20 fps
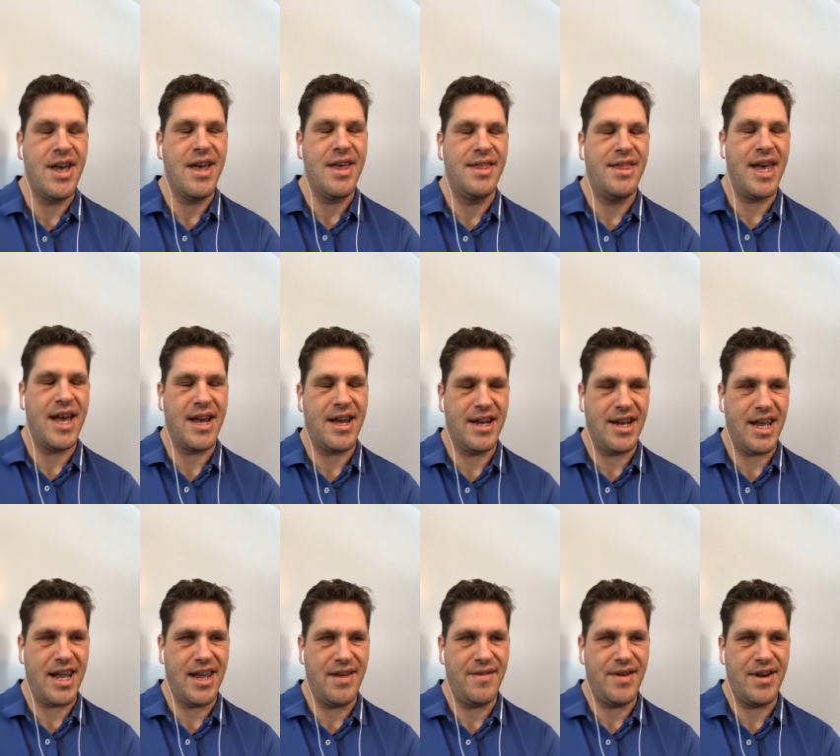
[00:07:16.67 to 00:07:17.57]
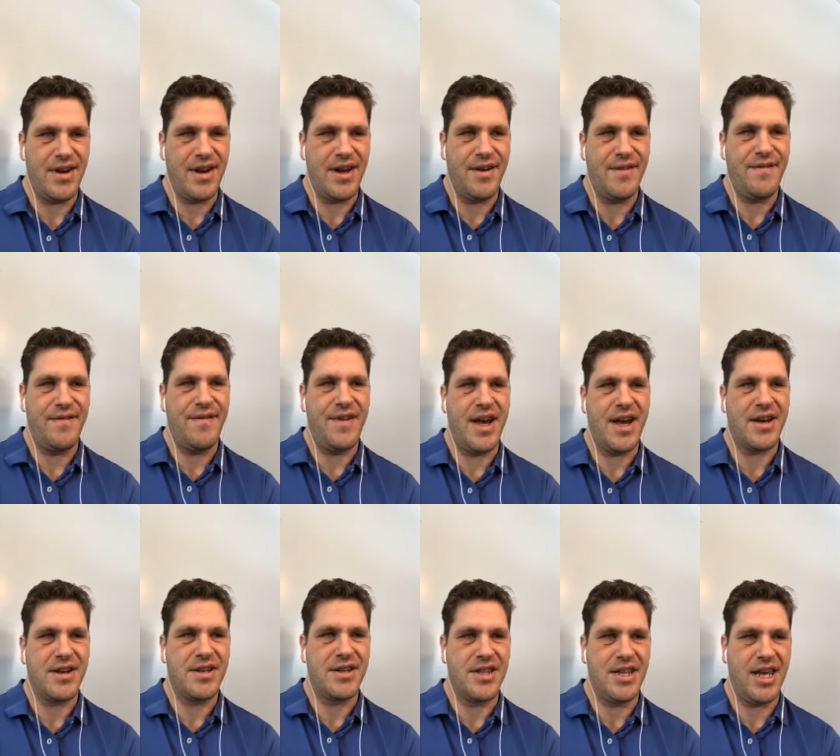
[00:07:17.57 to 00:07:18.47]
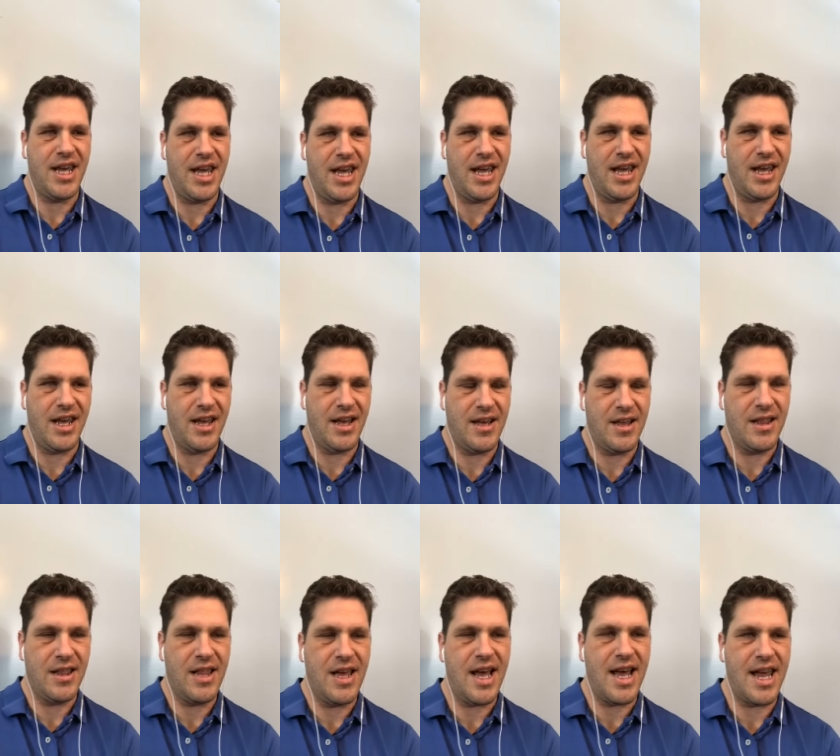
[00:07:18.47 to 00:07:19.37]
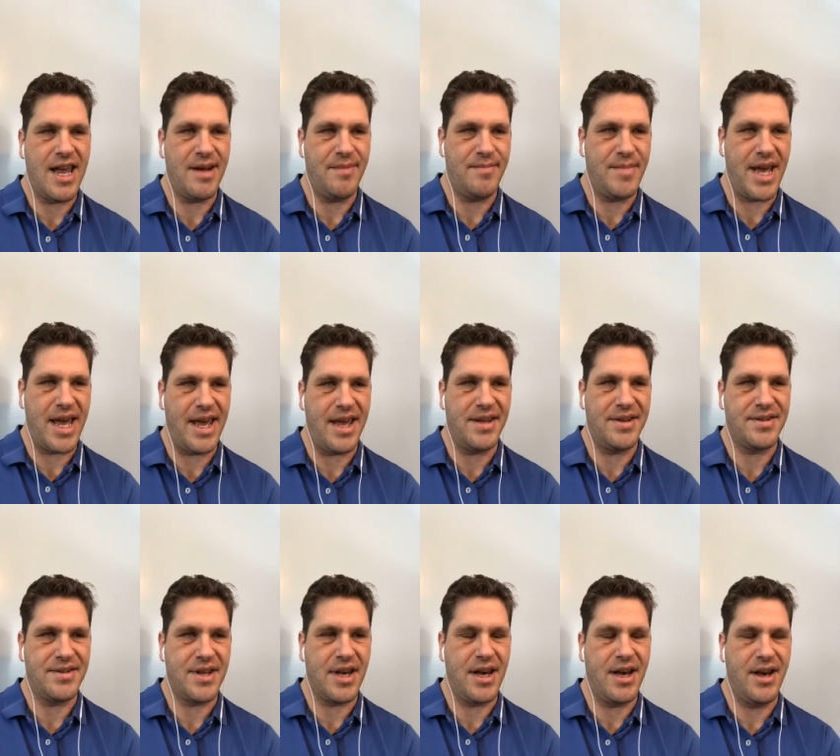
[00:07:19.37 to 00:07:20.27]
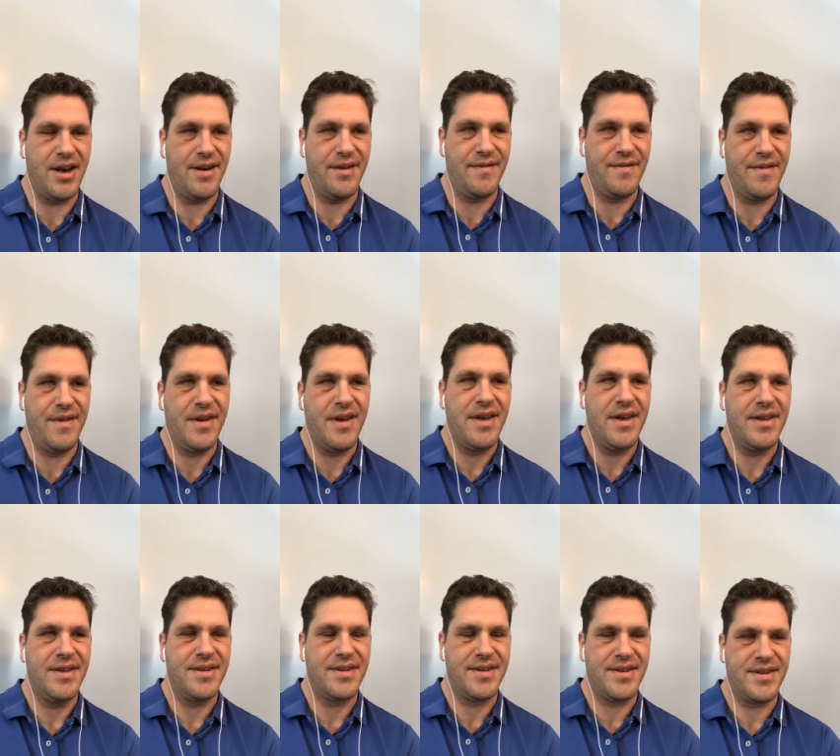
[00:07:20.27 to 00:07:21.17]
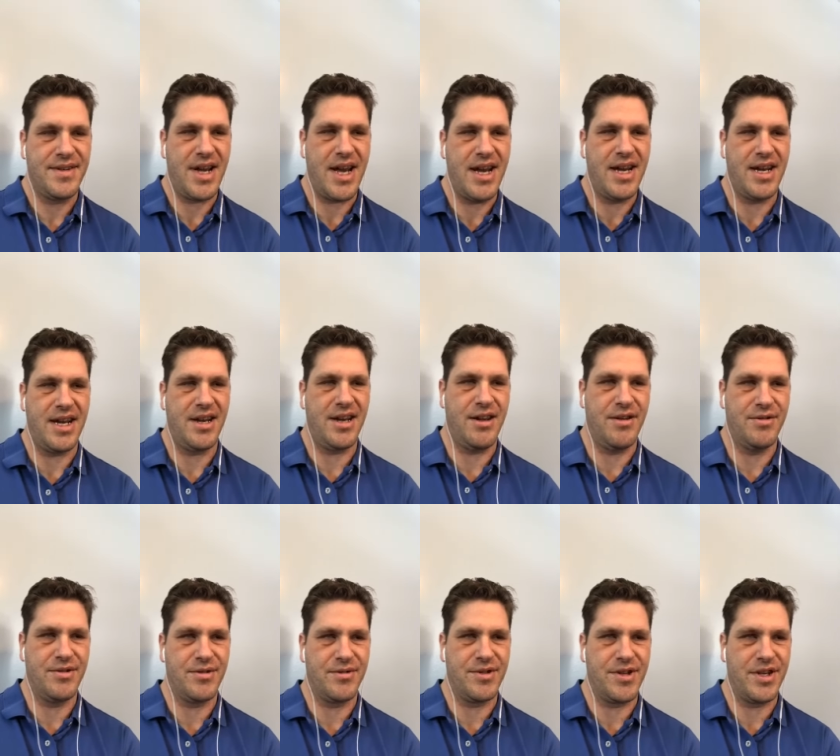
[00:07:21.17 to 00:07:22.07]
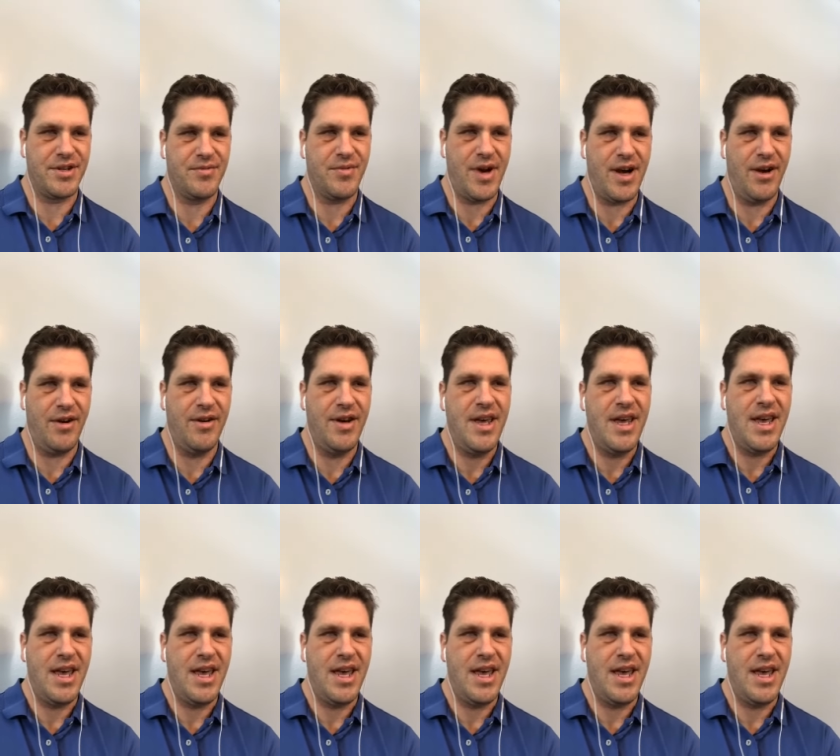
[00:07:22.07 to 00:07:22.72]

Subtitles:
that could even affect the client base of sighted users as well,